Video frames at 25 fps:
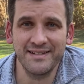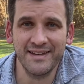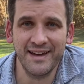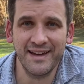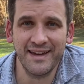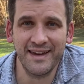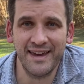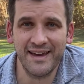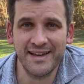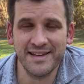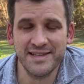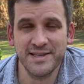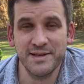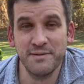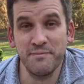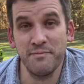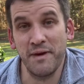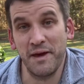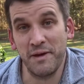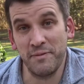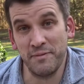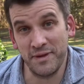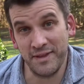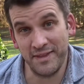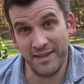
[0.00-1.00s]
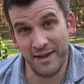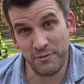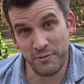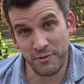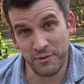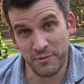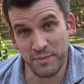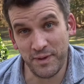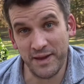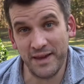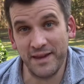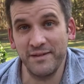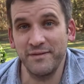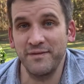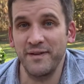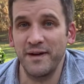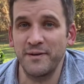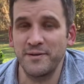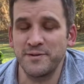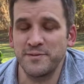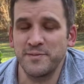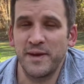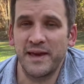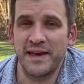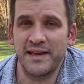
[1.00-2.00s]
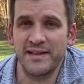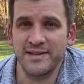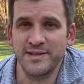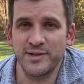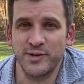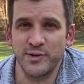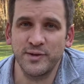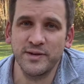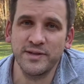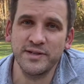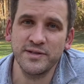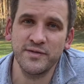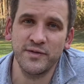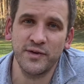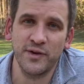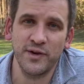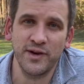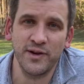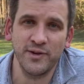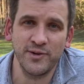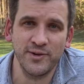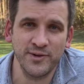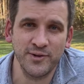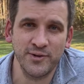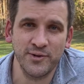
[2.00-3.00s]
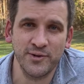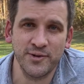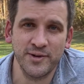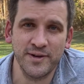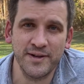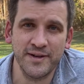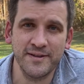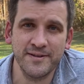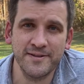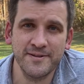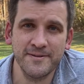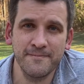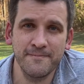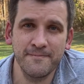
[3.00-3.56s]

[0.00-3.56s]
I guess, than maybe they would be if I was making stories for an older audience.